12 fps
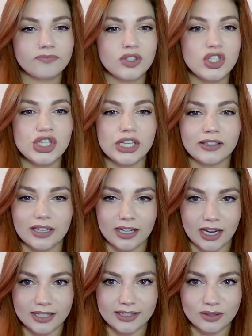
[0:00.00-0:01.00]
chilly
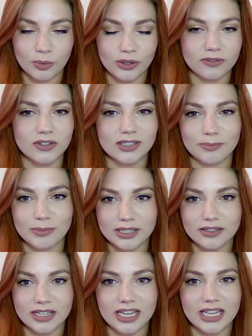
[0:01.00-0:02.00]
nights where the
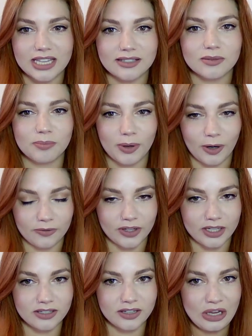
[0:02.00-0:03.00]
visibility is
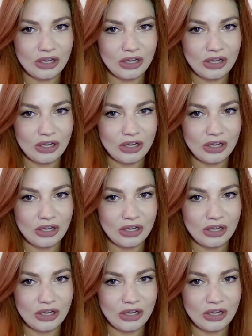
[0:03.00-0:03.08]
perfect.